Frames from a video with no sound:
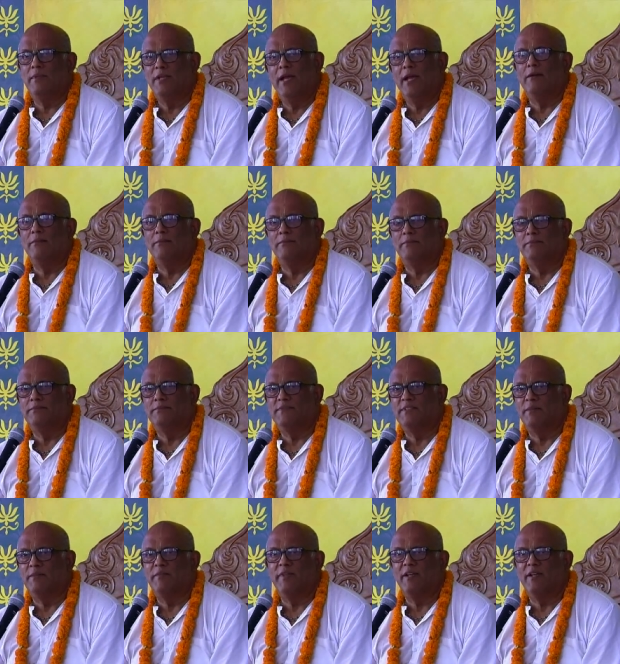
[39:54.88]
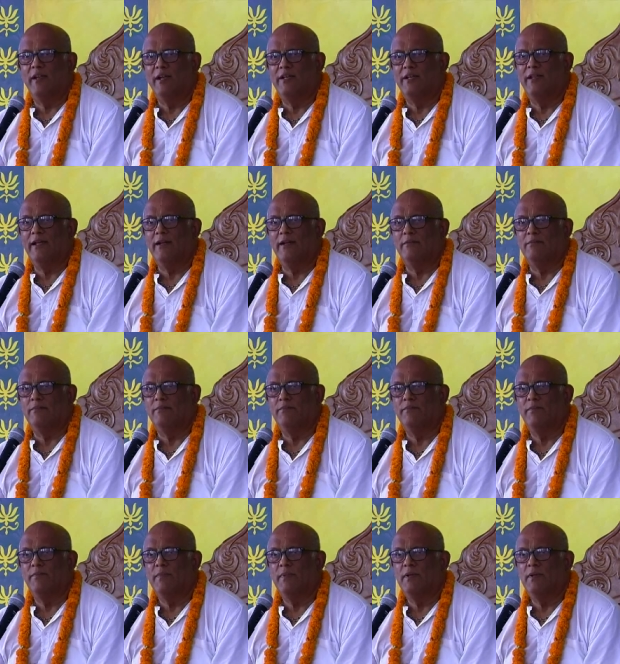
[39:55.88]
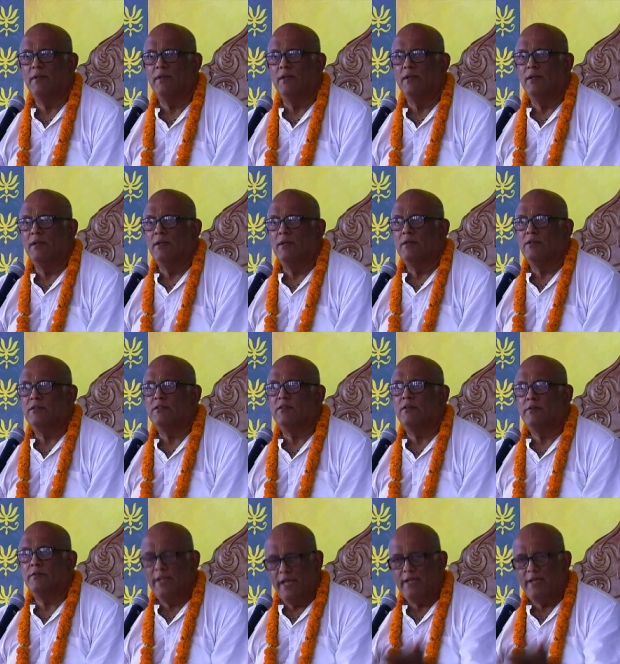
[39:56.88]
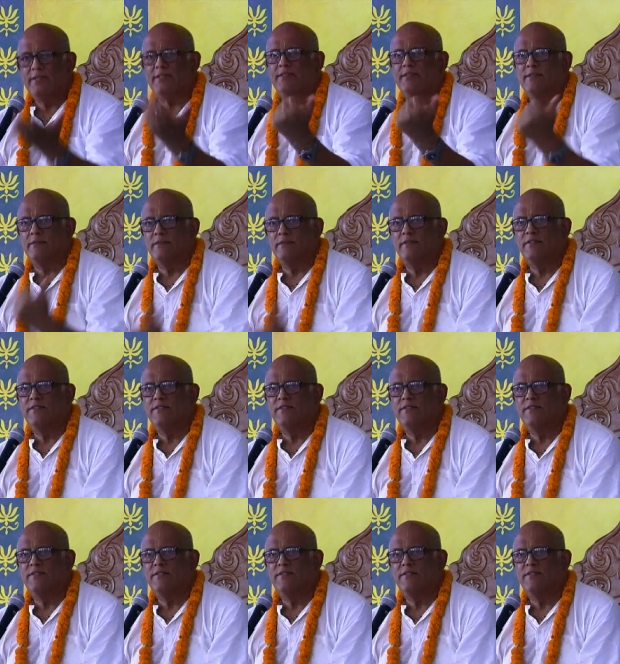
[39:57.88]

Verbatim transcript: Yeah, something like that. So, yes,